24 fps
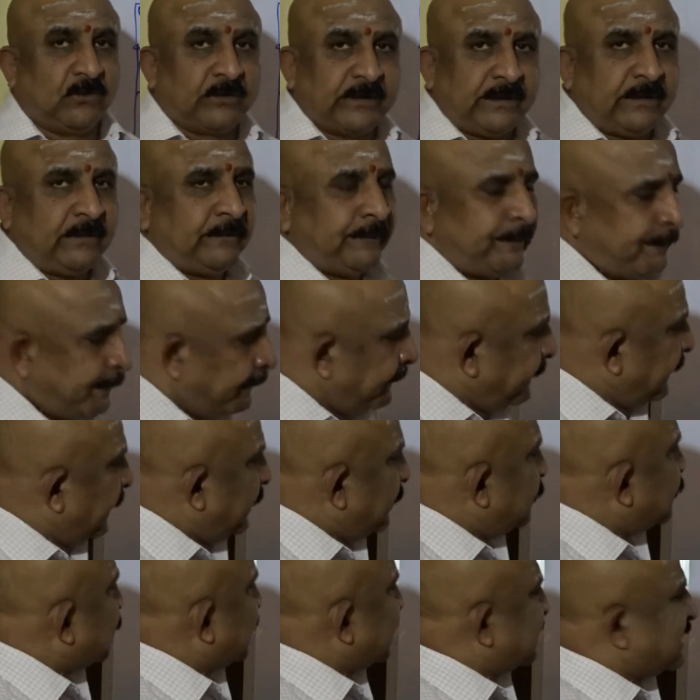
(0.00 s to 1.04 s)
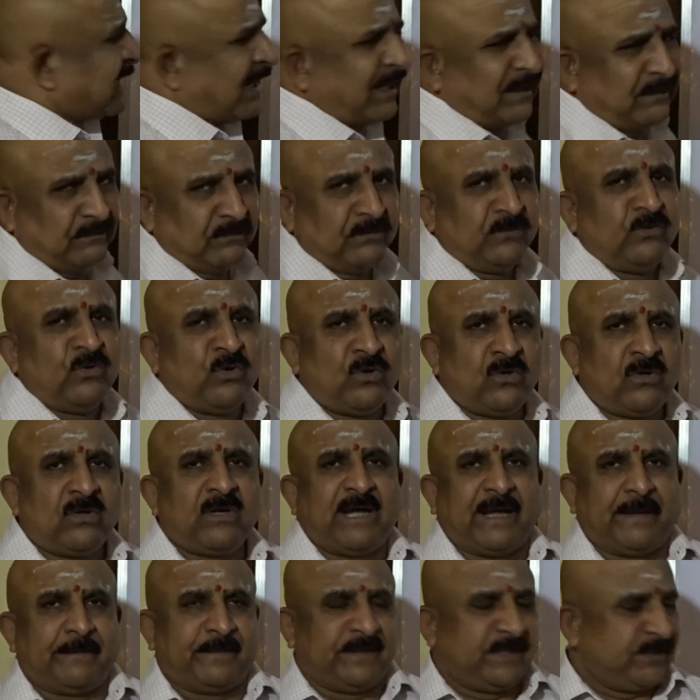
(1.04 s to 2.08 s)
Okay? Sukastan,
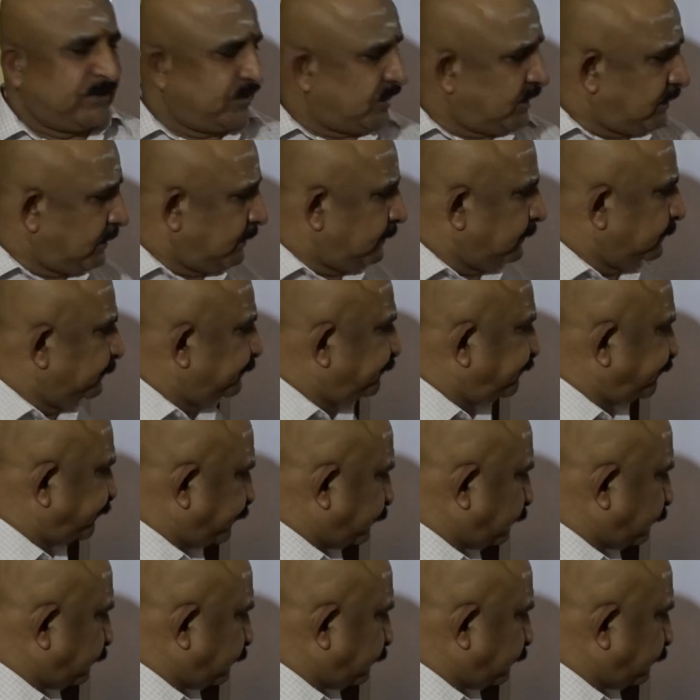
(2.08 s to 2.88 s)
no happiness.